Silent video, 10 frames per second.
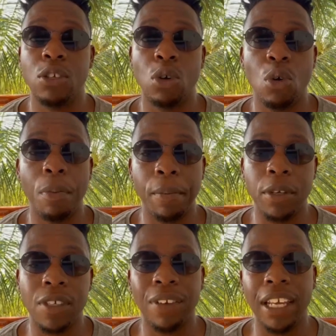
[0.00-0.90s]
to
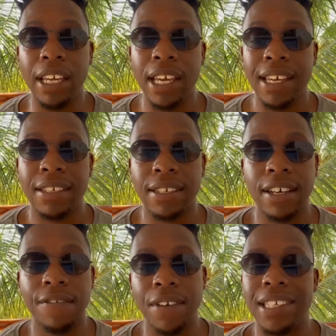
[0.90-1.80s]
purposefully
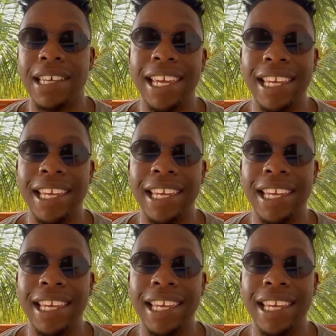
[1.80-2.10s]
serve as a